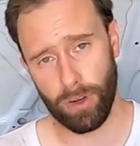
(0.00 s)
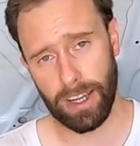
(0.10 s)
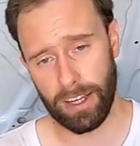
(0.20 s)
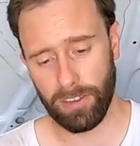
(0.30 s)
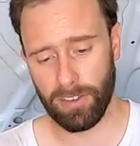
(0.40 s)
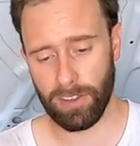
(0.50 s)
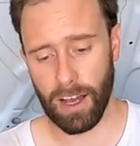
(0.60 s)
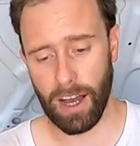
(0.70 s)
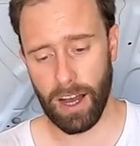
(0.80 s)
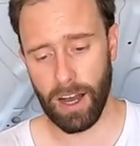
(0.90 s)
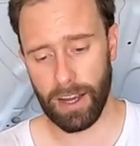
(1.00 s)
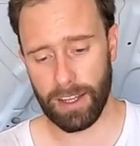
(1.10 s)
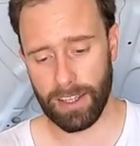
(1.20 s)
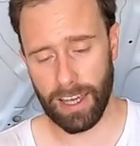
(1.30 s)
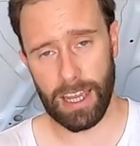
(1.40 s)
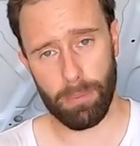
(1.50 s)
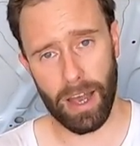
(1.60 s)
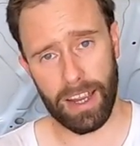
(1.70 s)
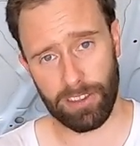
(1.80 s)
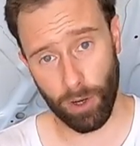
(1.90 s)
rings uh, keep
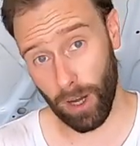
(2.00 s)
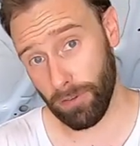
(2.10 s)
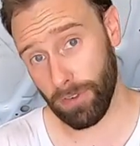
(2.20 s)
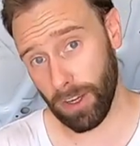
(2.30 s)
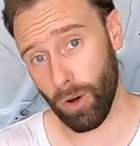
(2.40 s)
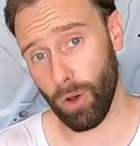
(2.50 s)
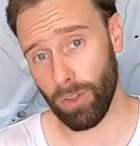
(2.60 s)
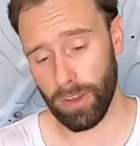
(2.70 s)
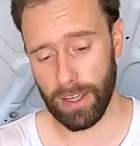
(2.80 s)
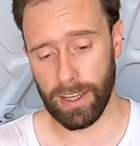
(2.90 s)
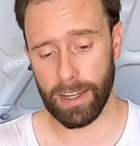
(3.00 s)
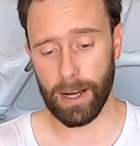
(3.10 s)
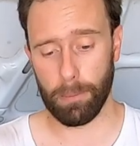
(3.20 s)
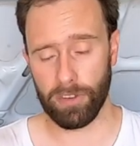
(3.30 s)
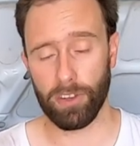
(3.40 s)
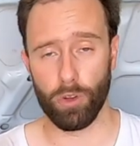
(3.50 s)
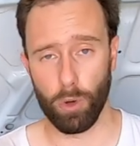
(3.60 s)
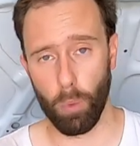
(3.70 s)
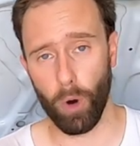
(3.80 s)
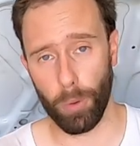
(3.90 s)
a tight fit on the um,
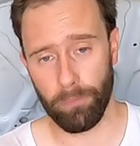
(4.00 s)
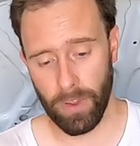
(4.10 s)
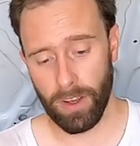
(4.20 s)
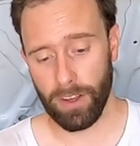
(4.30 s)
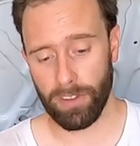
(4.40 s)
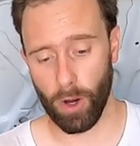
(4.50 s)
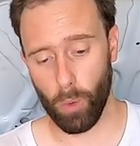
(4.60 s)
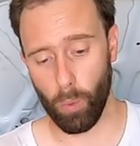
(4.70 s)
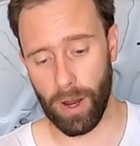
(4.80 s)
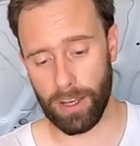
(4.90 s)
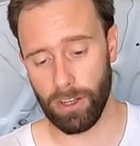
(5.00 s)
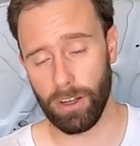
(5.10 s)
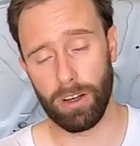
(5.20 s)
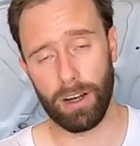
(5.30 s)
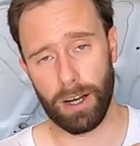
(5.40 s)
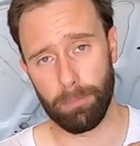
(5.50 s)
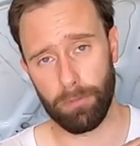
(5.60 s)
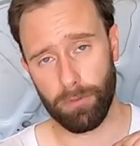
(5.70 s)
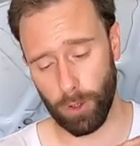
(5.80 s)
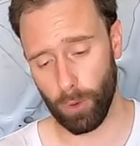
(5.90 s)
cylinder wall. So when your
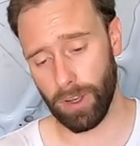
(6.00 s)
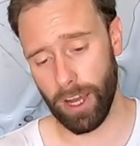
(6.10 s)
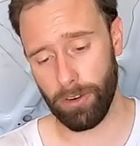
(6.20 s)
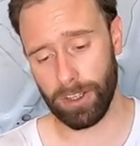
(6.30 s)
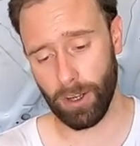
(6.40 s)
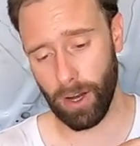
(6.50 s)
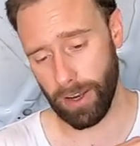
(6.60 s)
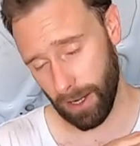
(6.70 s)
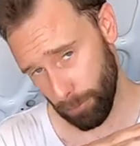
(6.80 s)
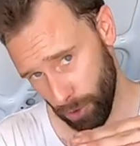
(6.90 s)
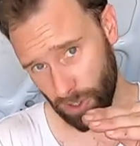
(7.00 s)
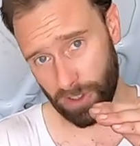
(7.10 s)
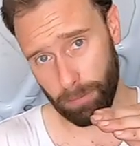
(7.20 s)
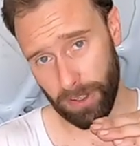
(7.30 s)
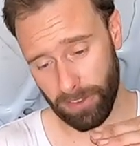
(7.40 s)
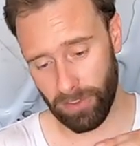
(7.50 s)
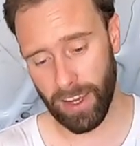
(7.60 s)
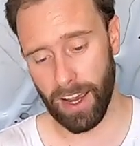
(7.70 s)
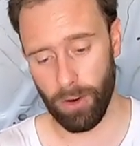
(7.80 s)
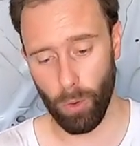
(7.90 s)
um, fuel and air ignite and it pushes the piston
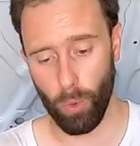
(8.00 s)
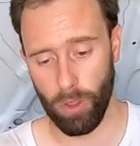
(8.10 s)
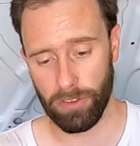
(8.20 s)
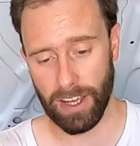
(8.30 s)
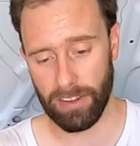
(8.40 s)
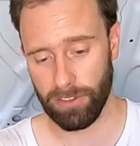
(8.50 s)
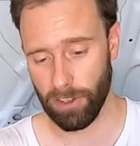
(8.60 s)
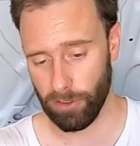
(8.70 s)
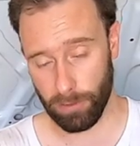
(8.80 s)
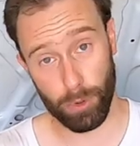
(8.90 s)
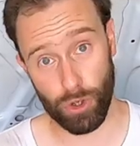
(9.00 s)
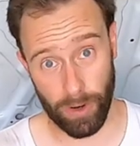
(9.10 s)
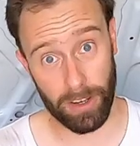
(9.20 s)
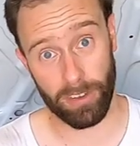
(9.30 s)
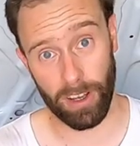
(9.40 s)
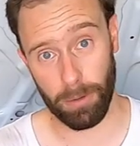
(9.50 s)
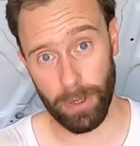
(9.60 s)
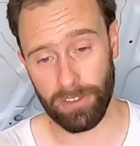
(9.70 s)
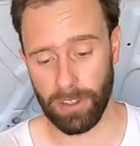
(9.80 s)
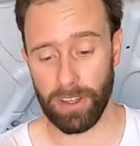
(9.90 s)
down, all those gases don't just push around the side of the
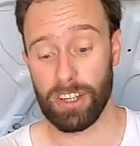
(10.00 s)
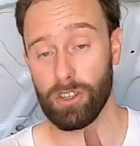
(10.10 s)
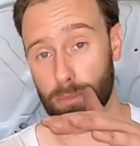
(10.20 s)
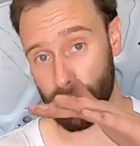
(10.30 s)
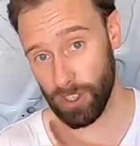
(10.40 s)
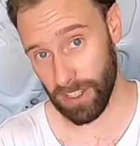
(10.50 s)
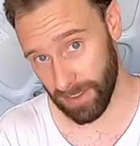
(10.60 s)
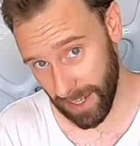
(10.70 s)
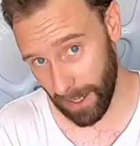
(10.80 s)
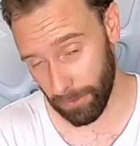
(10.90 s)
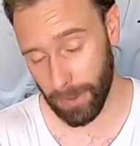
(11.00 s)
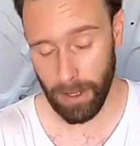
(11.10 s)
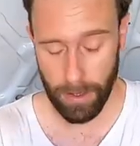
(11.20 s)
piston, it actually pushes it down,